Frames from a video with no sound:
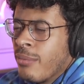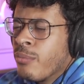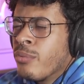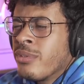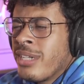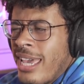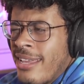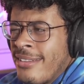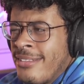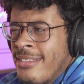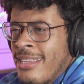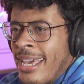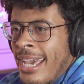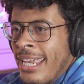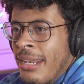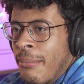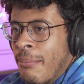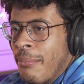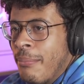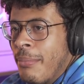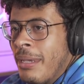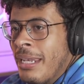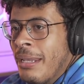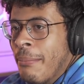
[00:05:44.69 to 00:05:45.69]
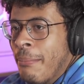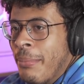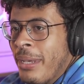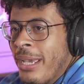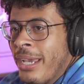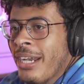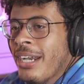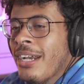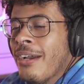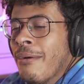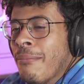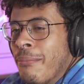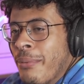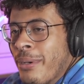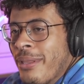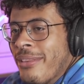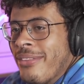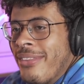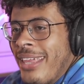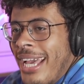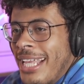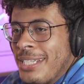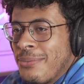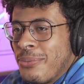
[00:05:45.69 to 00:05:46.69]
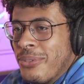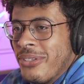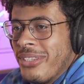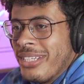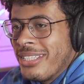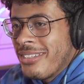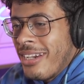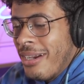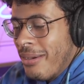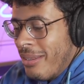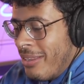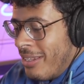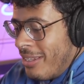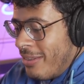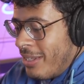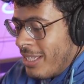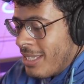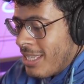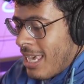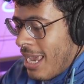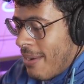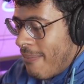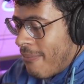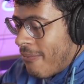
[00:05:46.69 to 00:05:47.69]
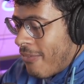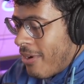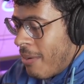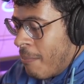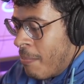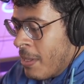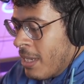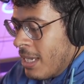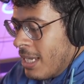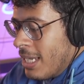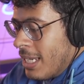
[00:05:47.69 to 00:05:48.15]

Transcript: We'll get into that in a, in a bit, but that's where this this came from.